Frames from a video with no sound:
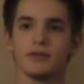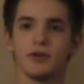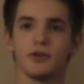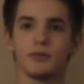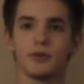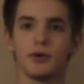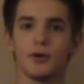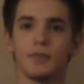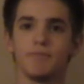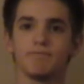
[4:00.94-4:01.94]
Rose
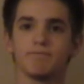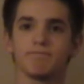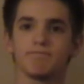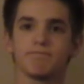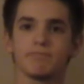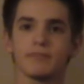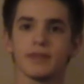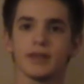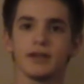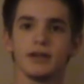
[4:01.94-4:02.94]
Bowl.
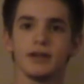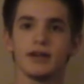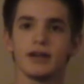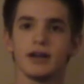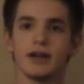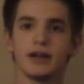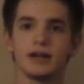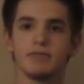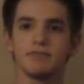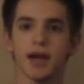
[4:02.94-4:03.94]

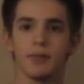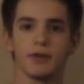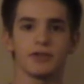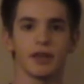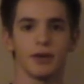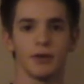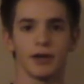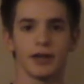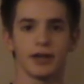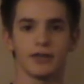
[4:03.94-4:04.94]
I'm going to say
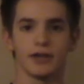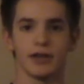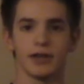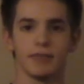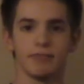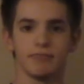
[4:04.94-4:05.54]
Oregon gets it again.